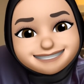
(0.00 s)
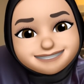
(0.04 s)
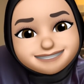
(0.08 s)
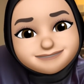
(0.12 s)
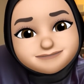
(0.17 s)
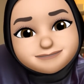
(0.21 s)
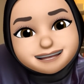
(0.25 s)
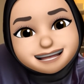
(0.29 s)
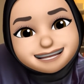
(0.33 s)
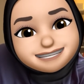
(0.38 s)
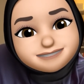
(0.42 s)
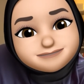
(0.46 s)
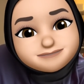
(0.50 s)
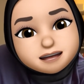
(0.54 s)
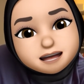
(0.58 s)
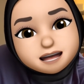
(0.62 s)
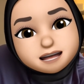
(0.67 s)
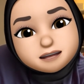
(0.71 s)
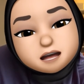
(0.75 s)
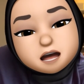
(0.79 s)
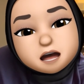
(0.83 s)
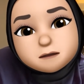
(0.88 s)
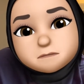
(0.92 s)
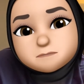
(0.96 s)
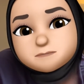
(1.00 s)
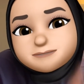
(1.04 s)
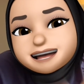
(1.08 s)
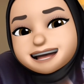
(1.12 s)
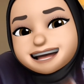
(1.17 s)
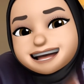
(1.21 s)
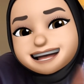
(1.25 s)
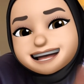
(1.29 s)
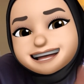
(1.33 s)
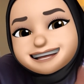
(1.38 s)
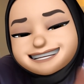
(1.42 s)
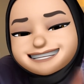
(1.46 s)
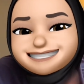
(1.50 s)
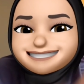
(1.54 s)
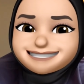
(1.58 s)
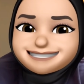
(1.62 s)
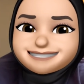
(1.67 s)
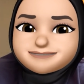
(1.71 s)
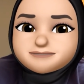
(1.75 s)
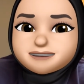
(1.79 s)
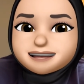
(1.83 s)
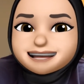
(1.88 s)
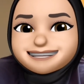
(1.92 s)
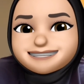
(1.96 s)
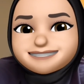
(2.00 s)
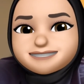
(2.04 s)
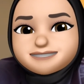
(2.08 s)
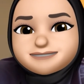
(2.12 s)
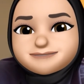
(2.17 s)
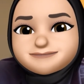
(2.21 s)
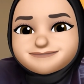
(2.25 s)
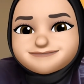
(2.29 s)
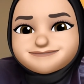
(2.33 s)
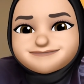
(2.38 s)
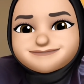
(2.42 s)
you in the next one. Bye. Assalamualaikum.